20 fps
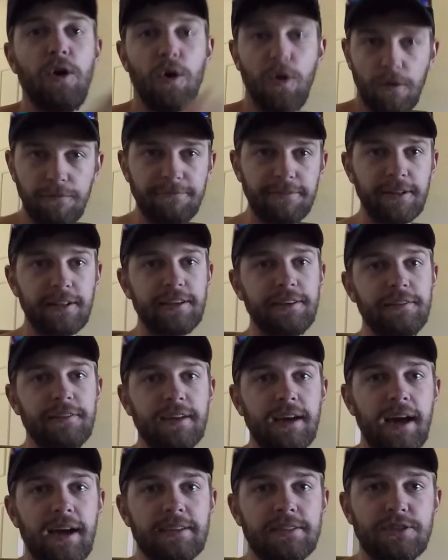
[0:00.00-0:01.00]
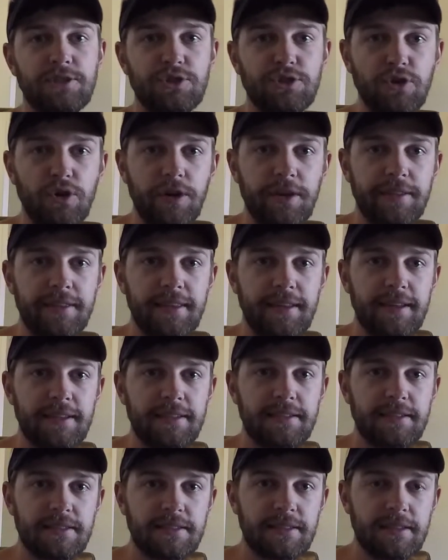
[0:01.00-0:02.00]
Hopefully you guys enjoyed
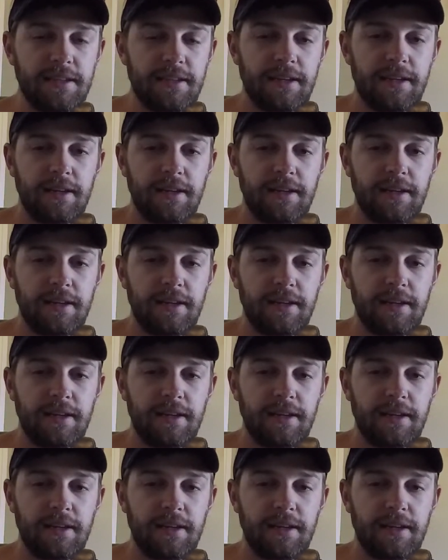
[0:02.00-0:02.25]
this.